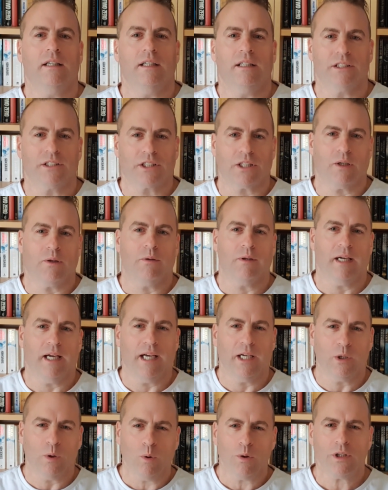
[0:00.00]
So
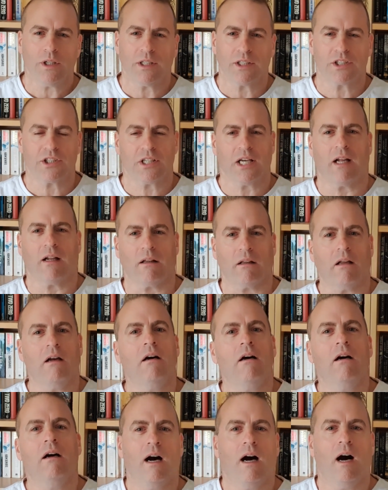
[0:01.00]
in order to
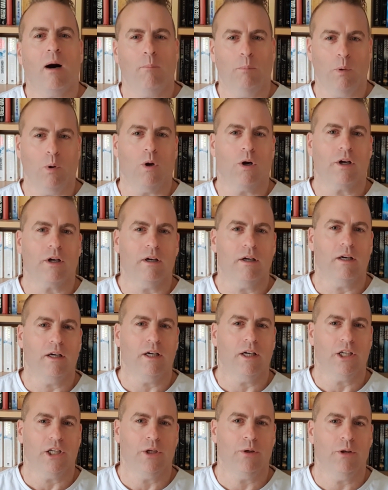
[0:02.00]
sell a book,
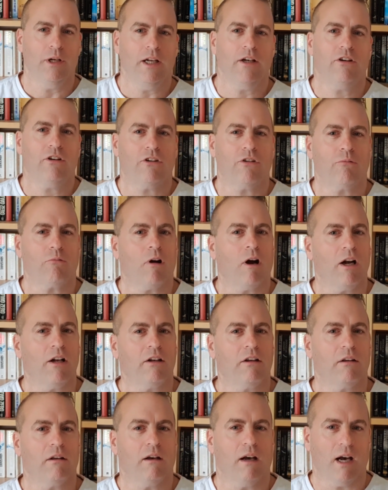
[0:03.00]
you need to
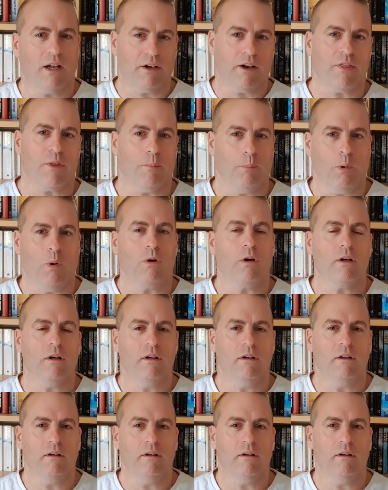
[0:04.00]
write another book,